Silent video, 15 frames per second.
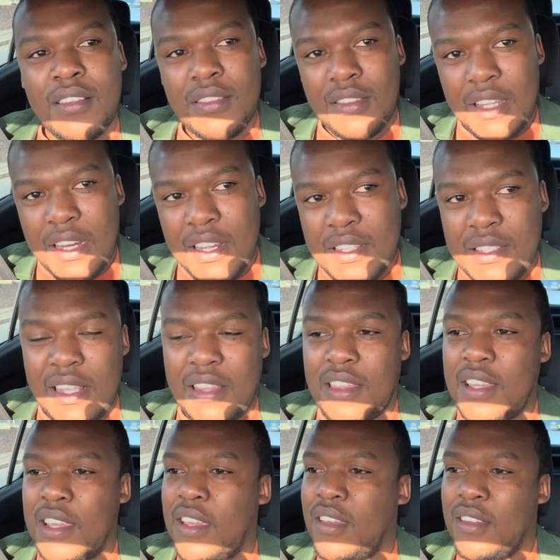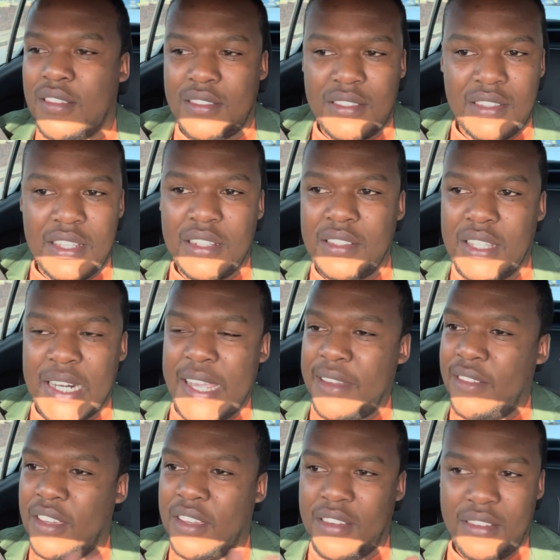The next Sunday, still
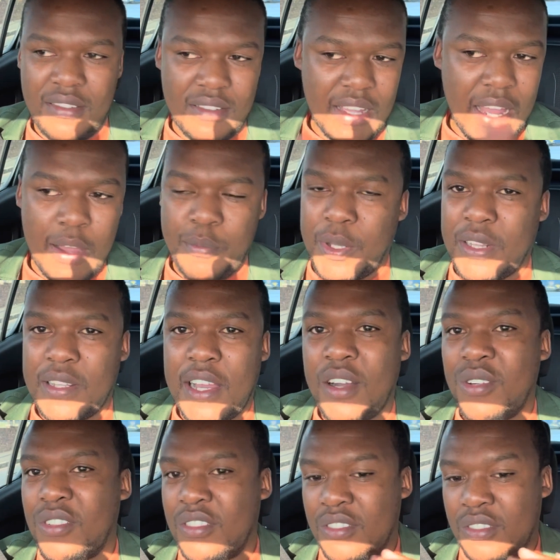driving up and down.